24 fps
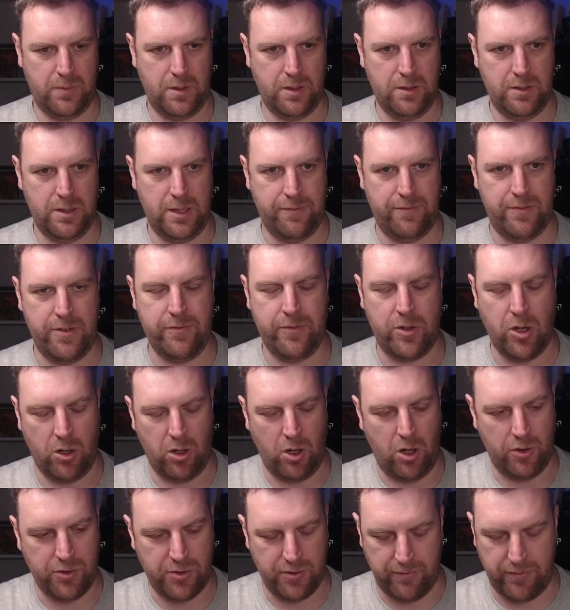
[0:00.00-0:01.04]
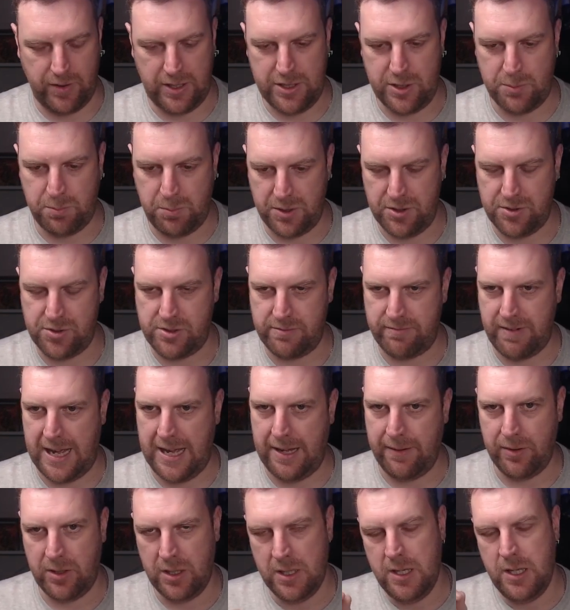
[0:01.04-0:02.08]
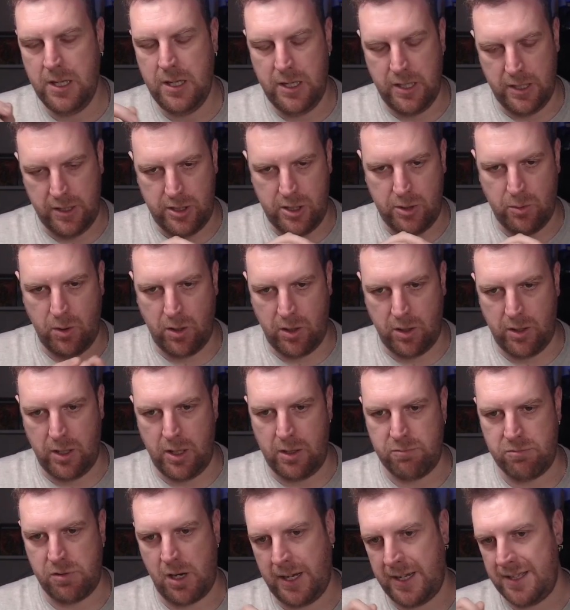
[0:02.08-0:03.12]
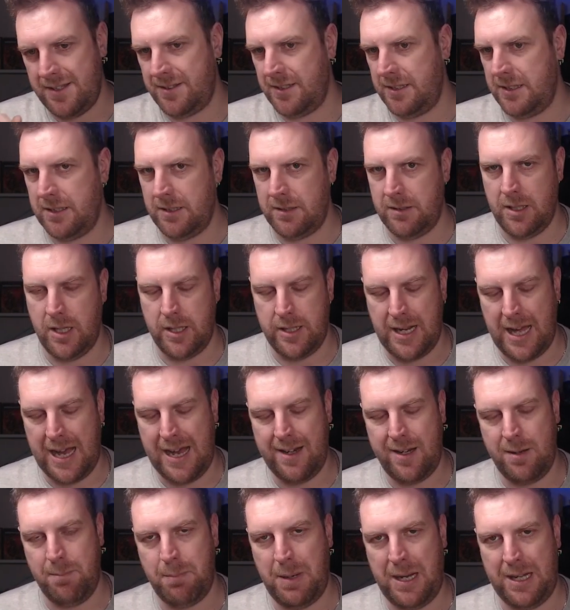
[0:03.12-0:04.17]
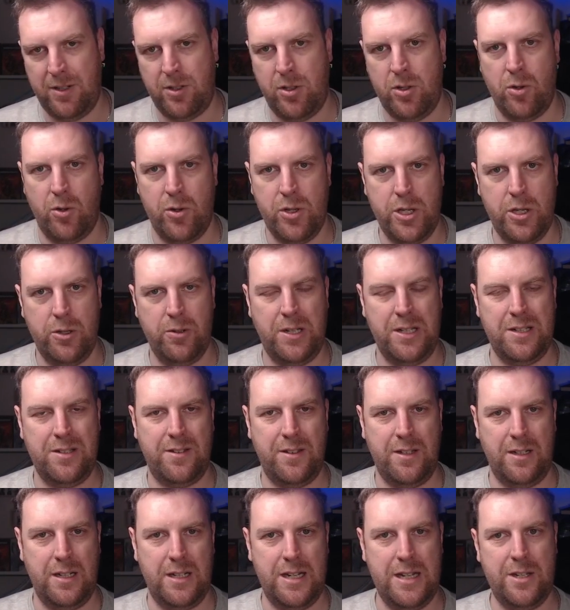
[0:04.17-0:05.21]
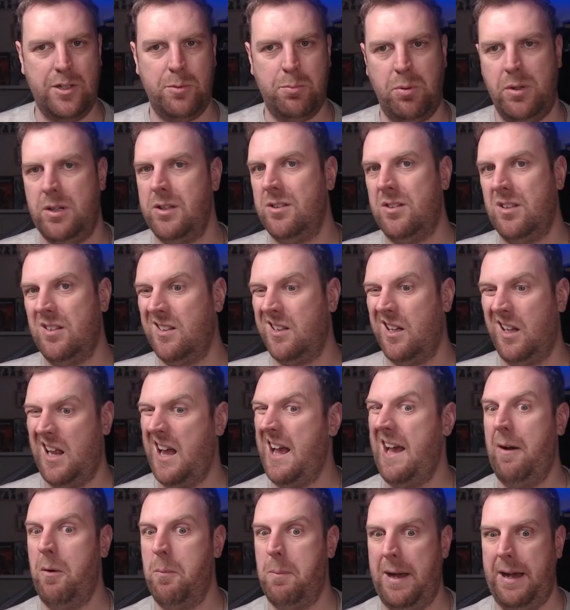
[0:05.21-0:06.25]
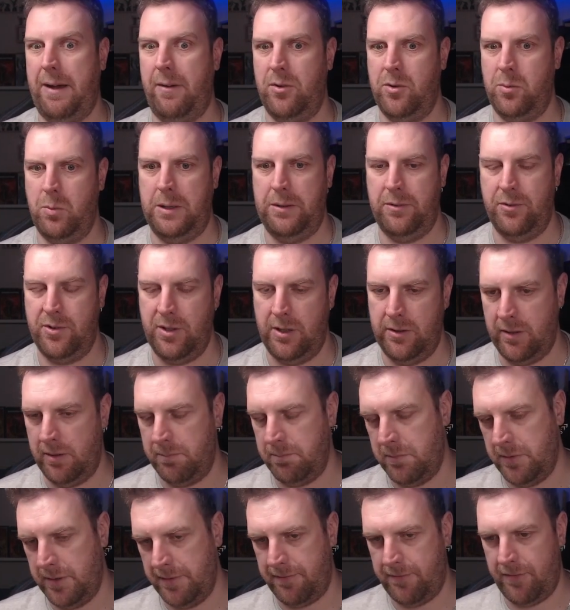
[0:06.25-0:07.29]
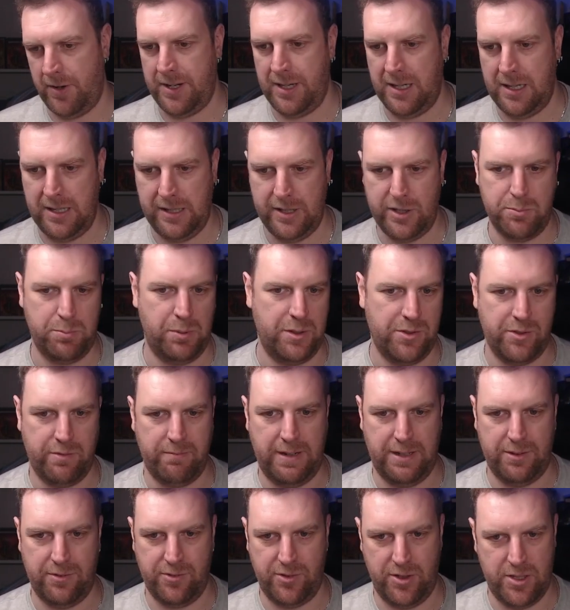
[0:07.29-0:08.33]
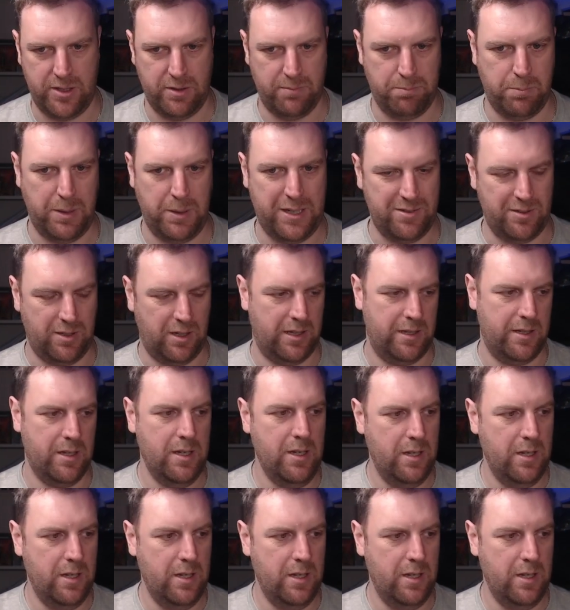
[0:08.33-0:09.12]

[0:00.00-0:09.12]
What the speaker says: if you've got lots of Leech Priests around and you are arising and adding back to your units, the Leech Priest can kind of help out as well. So the friendly Leech Priests around. So you can basically